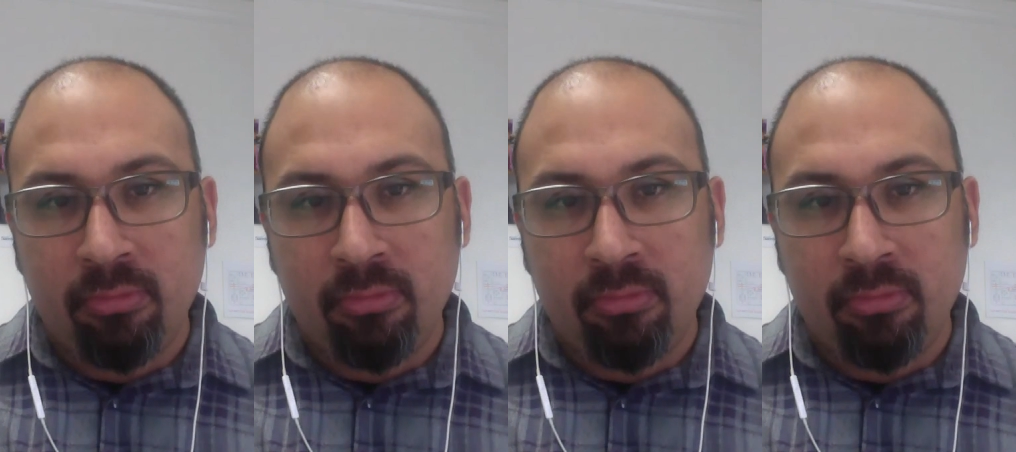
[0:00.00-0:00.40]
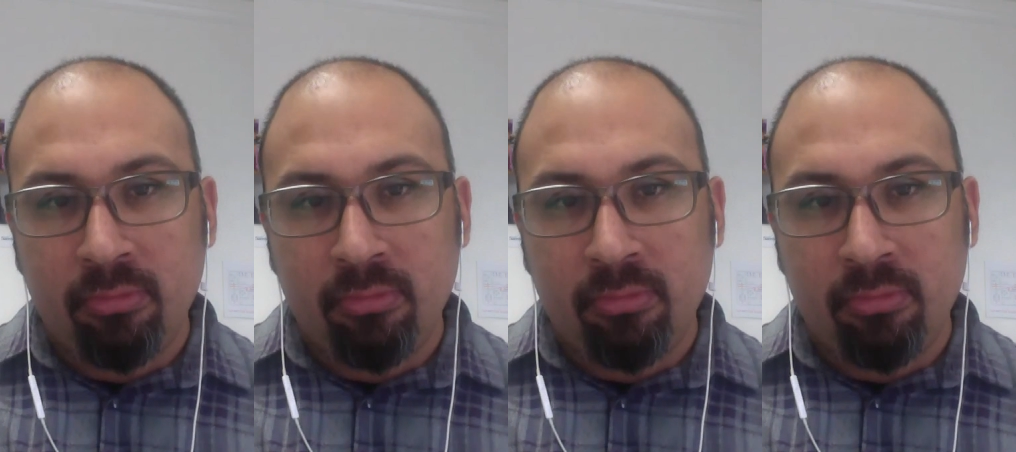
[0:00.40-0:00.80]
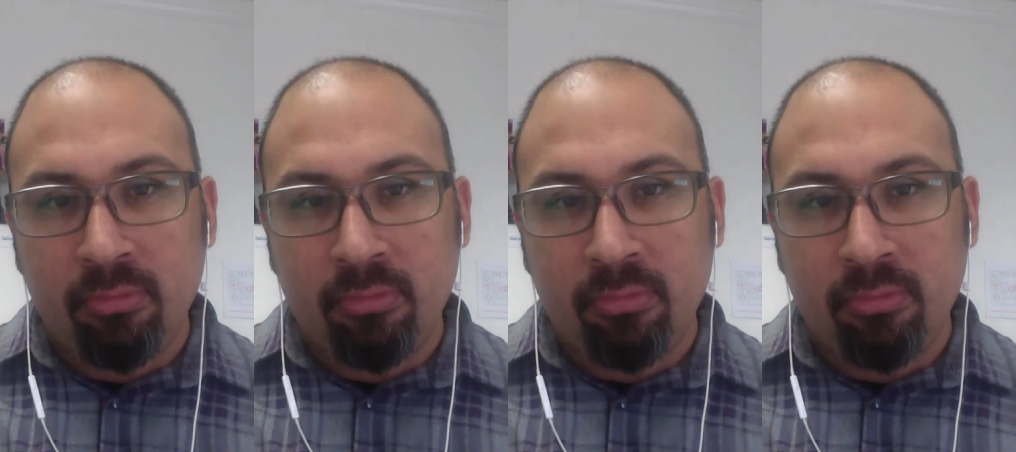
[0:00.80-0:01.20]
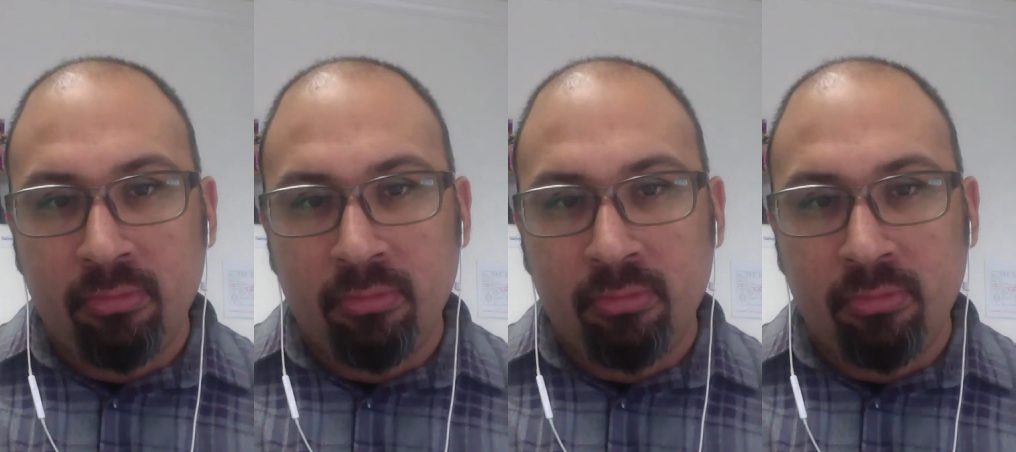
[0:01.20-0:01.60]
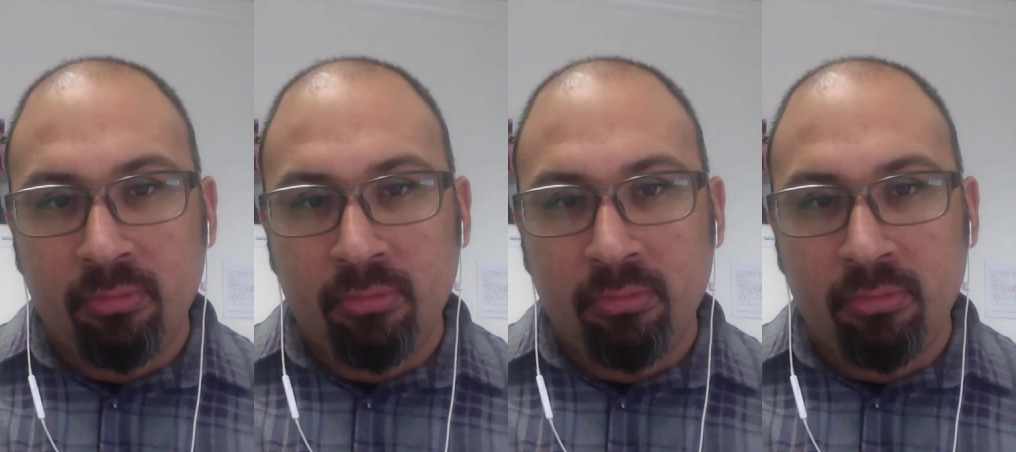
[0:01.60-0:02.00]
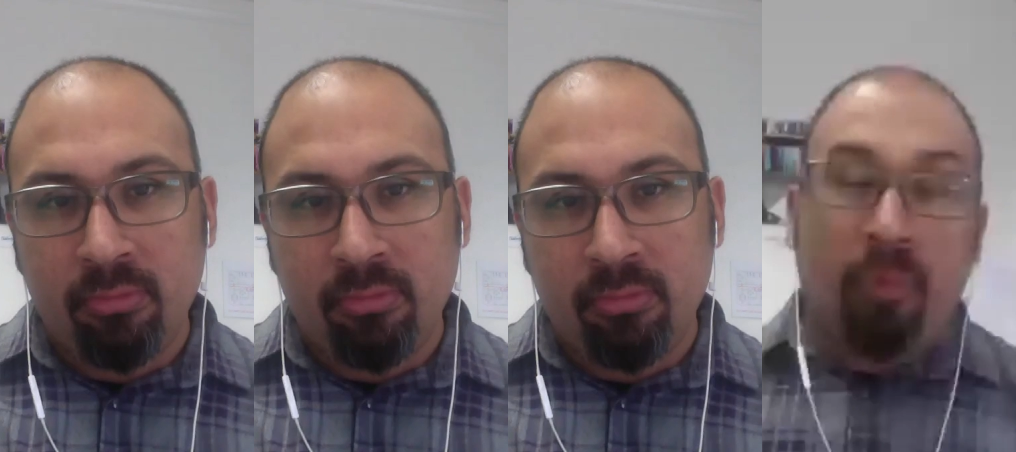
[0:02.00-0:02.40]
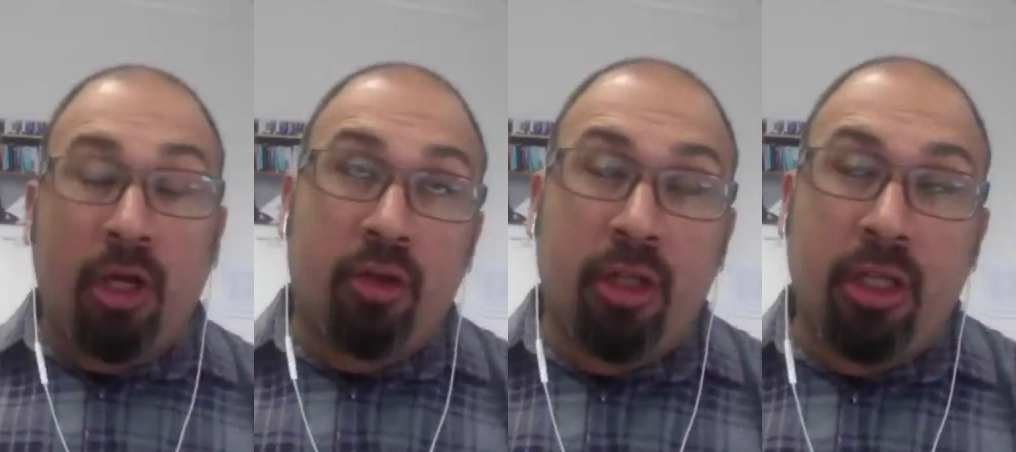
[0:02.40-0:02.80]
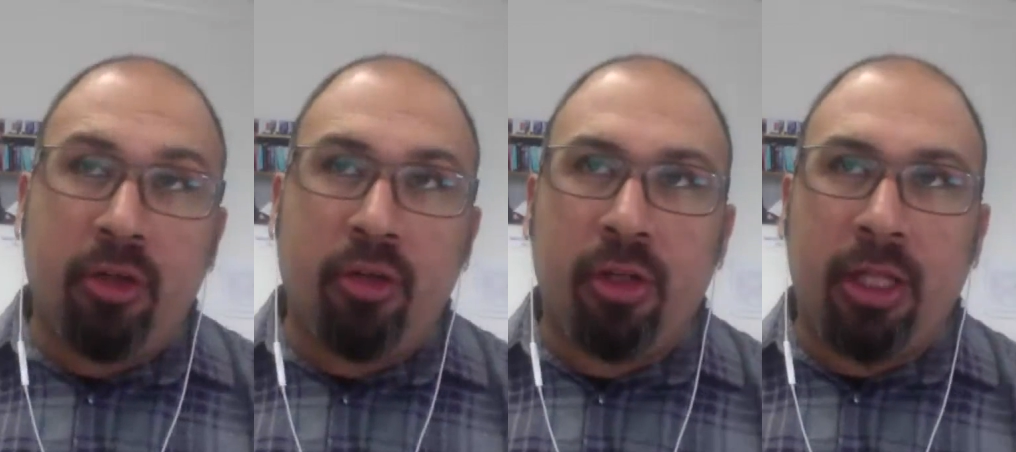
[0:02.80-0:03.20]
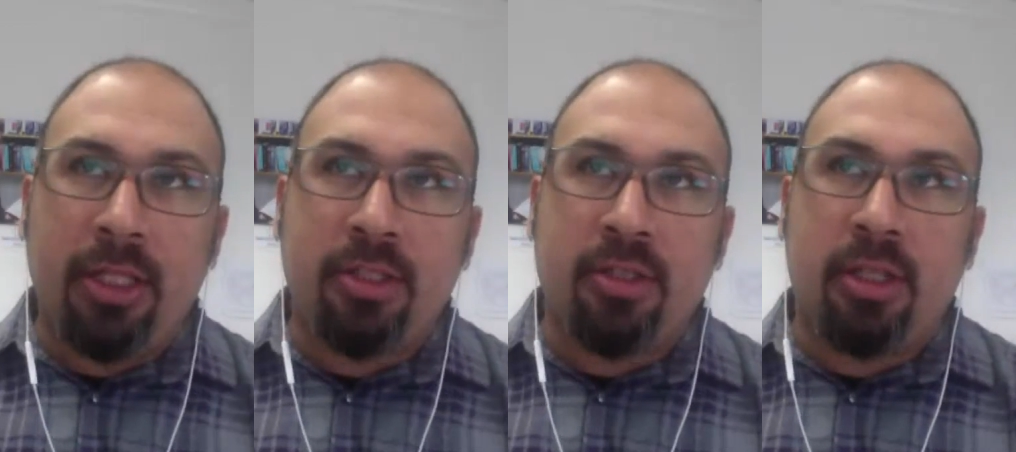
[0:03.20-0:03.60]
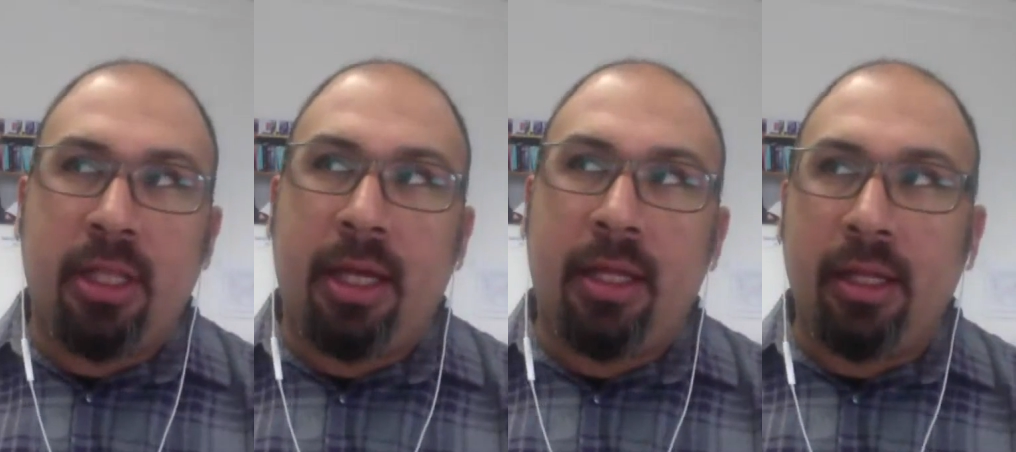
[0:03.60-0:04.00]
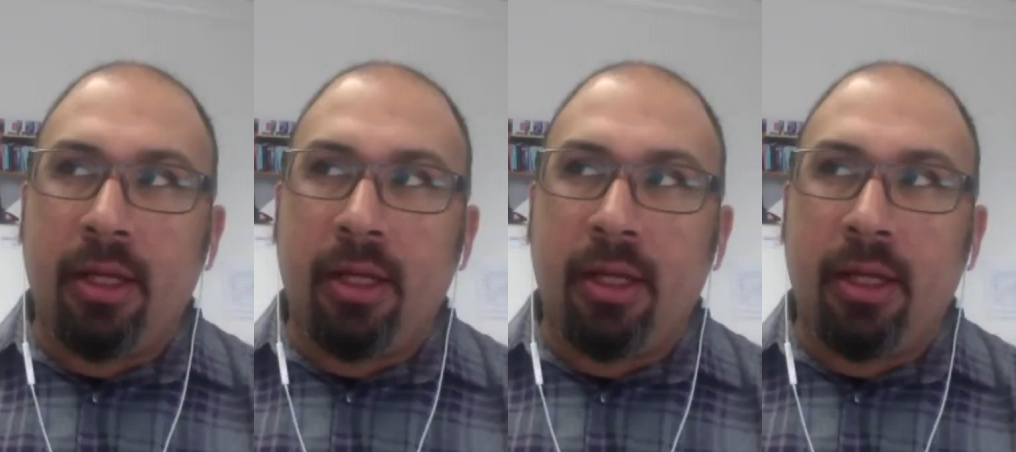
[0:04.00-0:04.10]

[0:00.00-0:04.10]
Yeah. So I don't know the answer to that.